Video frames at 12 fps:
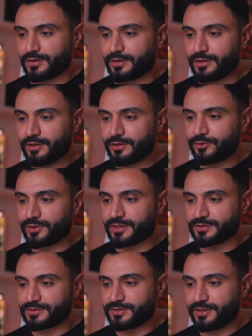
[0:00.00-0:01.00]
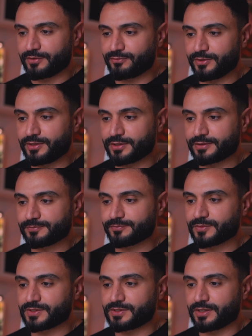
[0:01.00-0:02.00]
Here you can see a figure
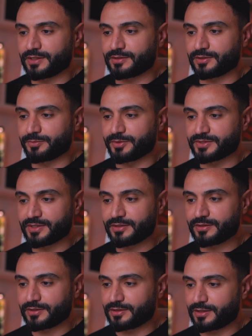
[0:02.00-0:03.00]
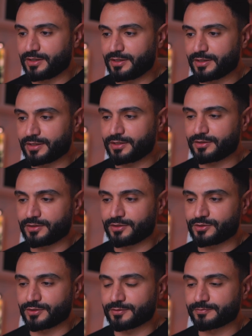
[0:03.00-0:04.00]
that represents a clean
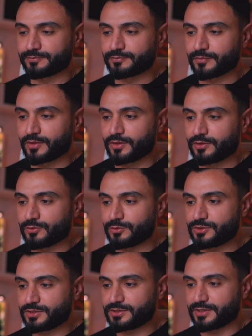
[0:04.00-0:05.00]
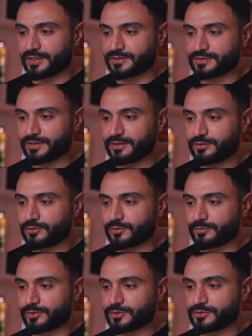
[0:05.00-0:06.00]
architecture which is a set
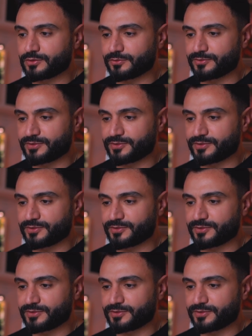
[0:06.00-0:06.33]
composed of